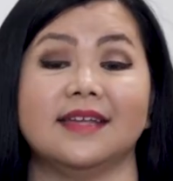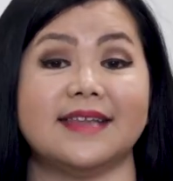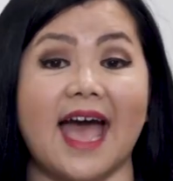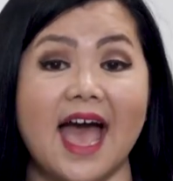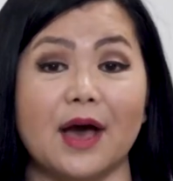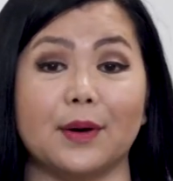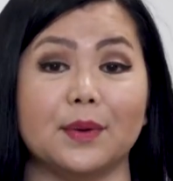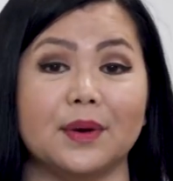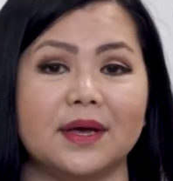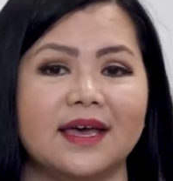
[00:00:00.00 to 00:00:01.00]

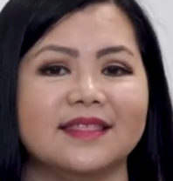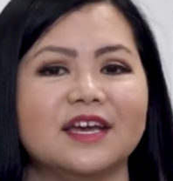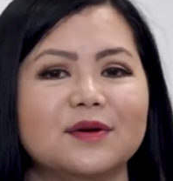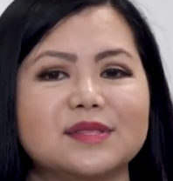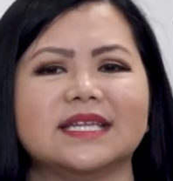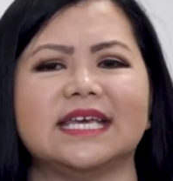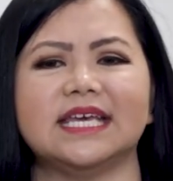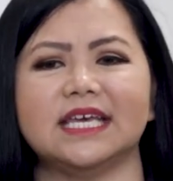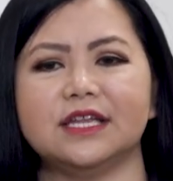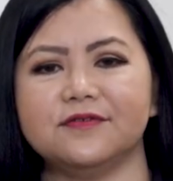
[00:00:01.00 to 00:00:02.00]
Now, there is an
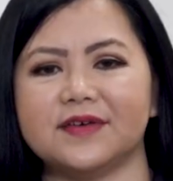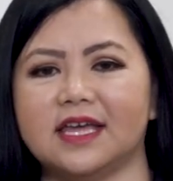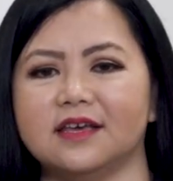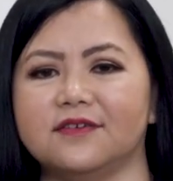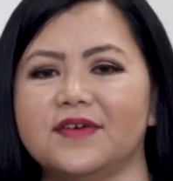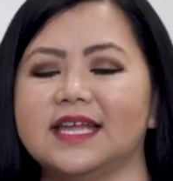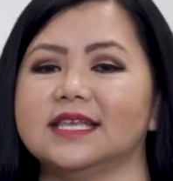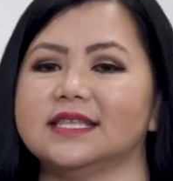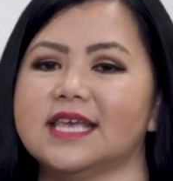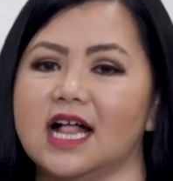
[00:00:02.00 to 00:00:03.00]
innovative and
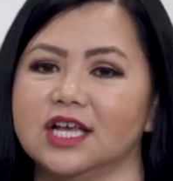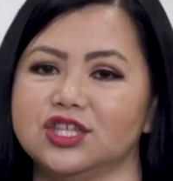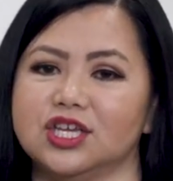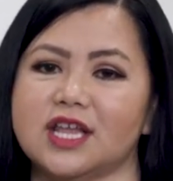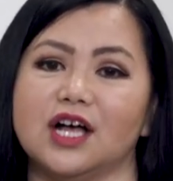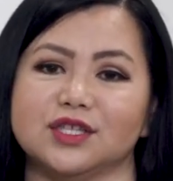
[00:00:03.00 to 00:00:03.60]
intelligent